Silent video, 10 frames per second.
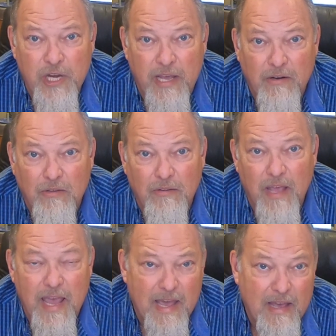
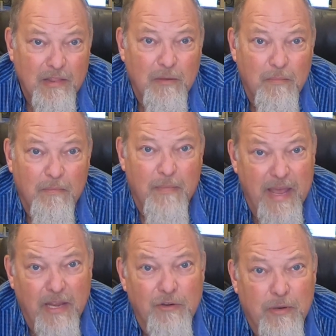channel and the
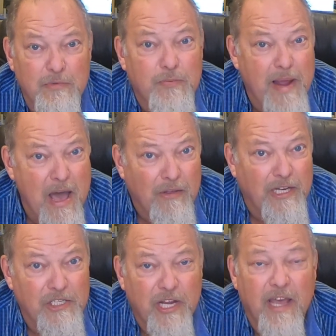Making Dreams
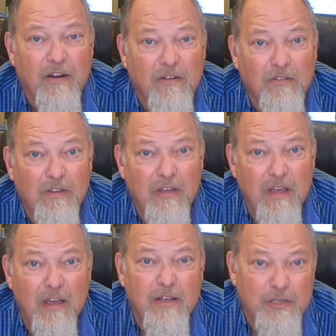Reality channel,
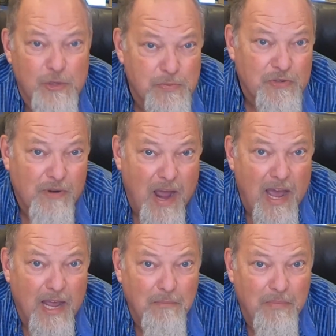
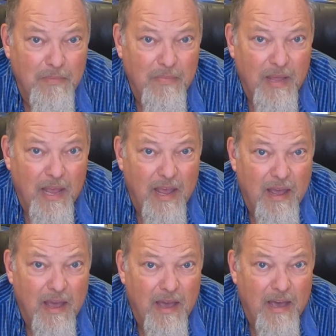subscribe,
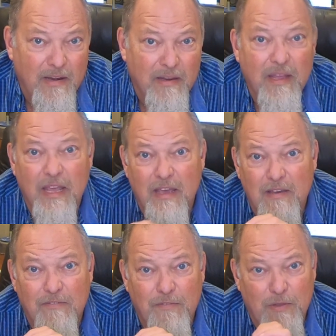and
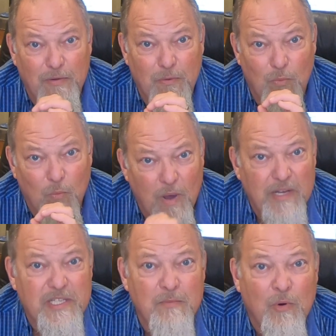if you
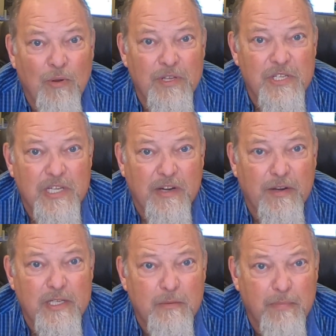want to see more in this
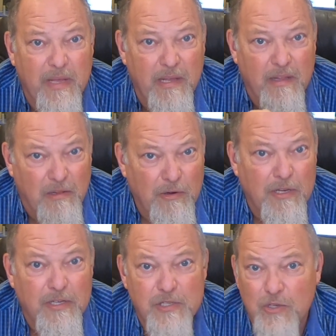series and be
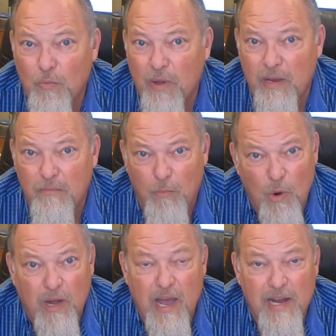alerted as to when
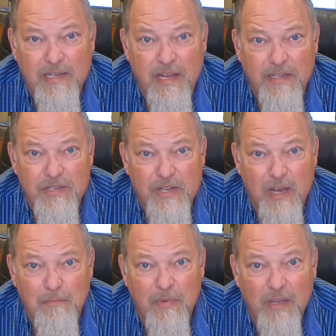more content is
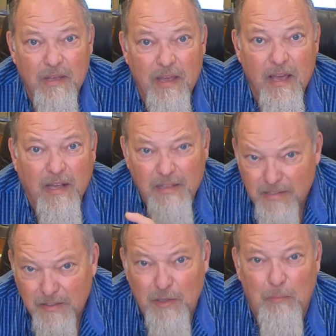up,
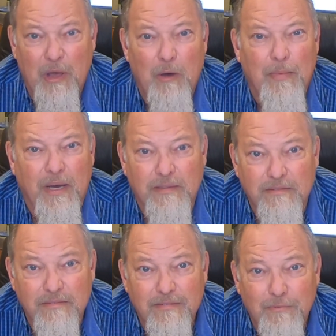click the little bell
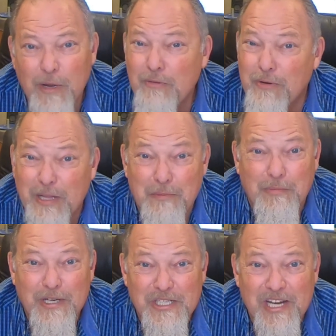button. We'd really
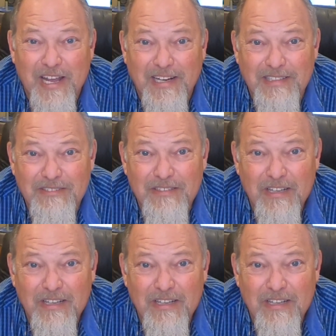appreciate it.